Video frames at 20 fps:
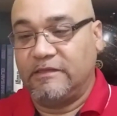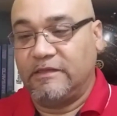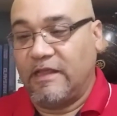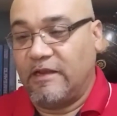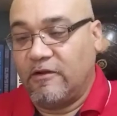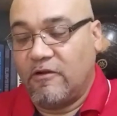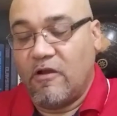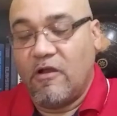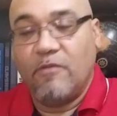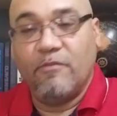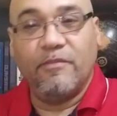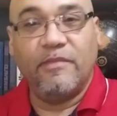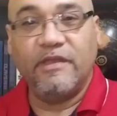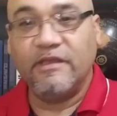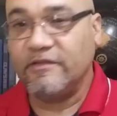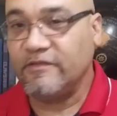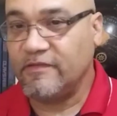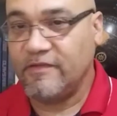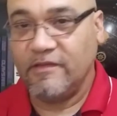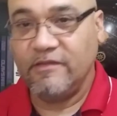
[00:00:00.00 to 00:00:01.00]
are all
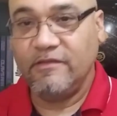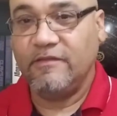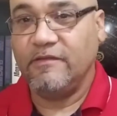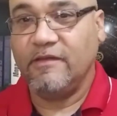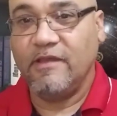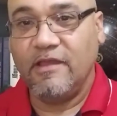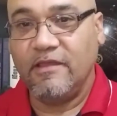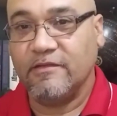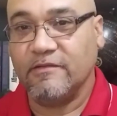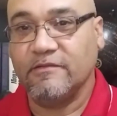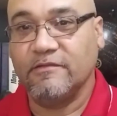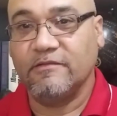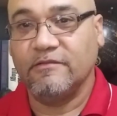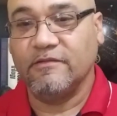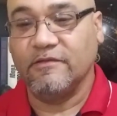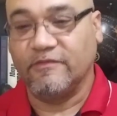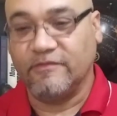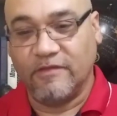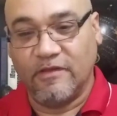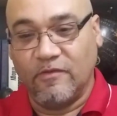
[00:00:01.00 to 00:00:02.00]
mixed in together.
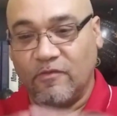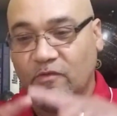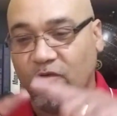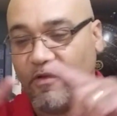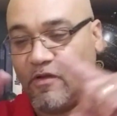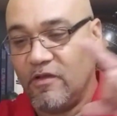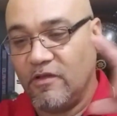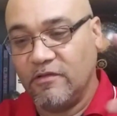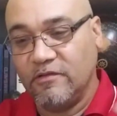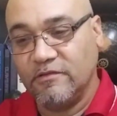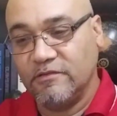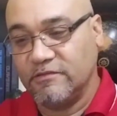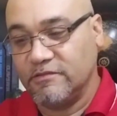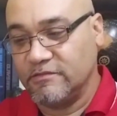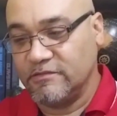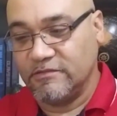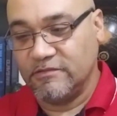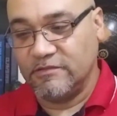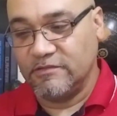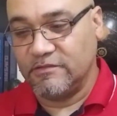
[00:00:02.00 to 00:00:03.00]
The cell
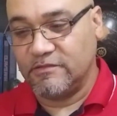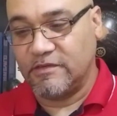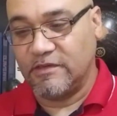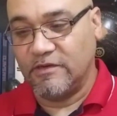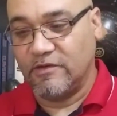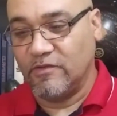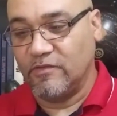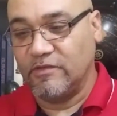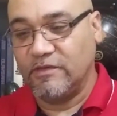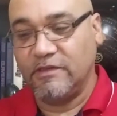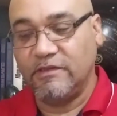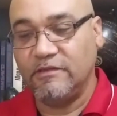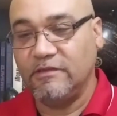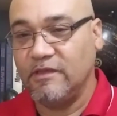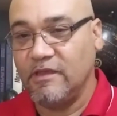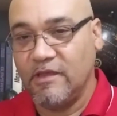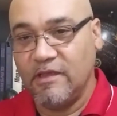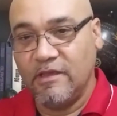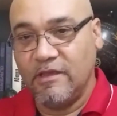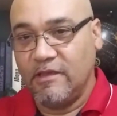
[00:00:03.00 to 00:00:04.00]
wall can
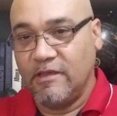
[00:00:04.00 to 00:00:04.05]
only